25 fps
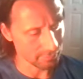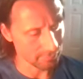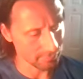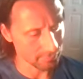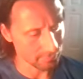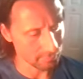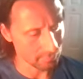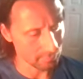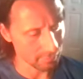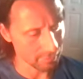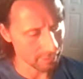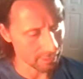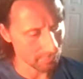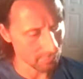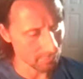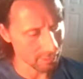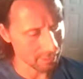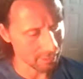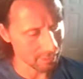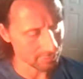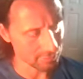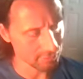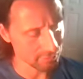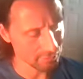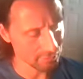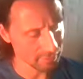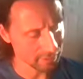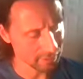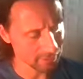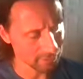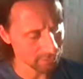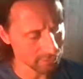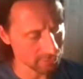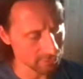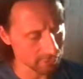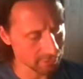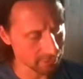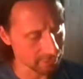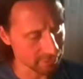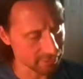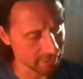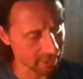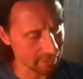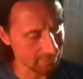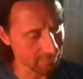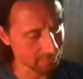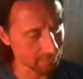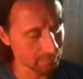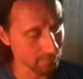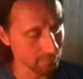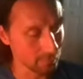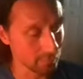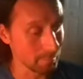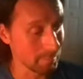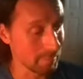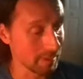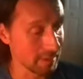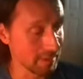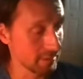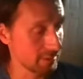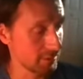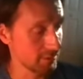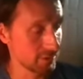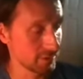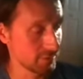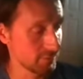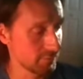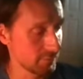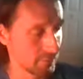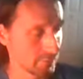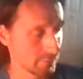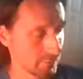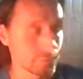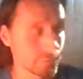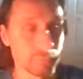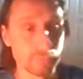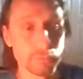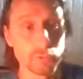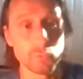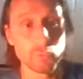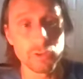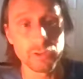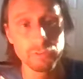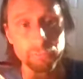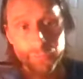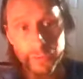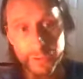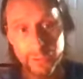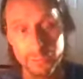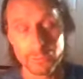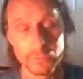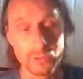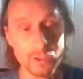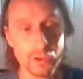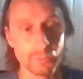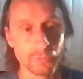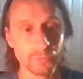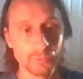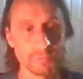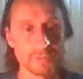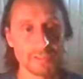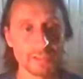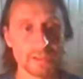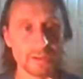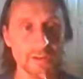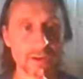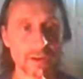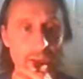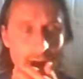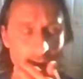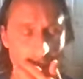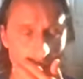floor. Now, what I'll do is I'll start a timer for a minute, just for those of you who want to follow along with me here.